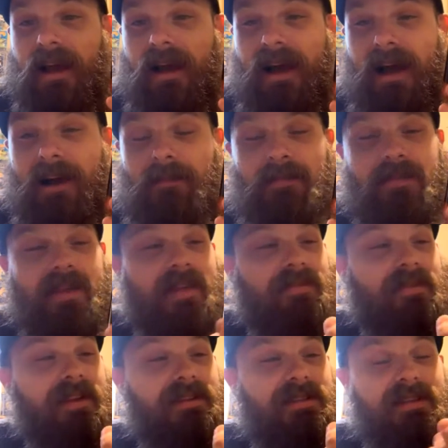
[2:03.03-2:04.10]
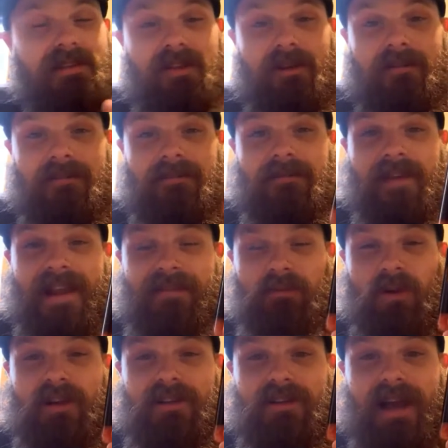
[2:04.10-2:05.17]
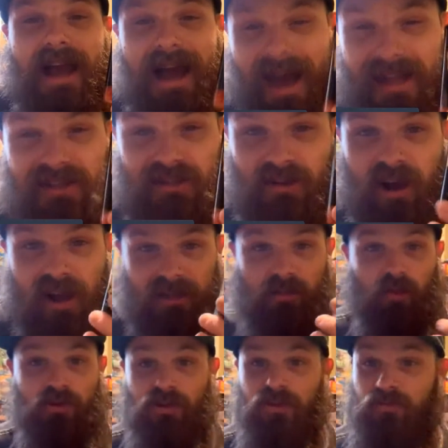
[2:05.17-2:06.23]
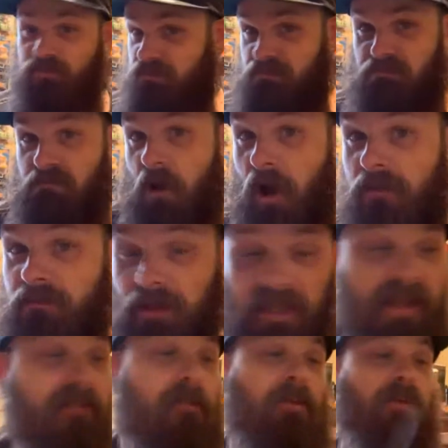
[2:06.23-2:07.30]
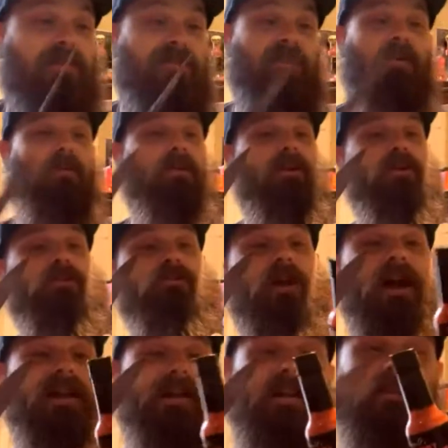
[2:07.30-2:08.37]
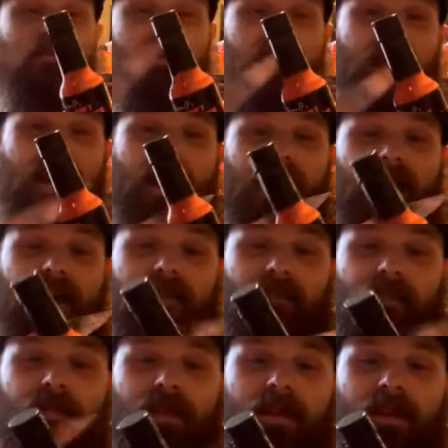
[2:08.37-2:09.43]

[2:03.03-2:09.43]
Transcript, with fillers: um, that this is their favorite hot sauce, which is unbelievable. So we're going to try it here today. I got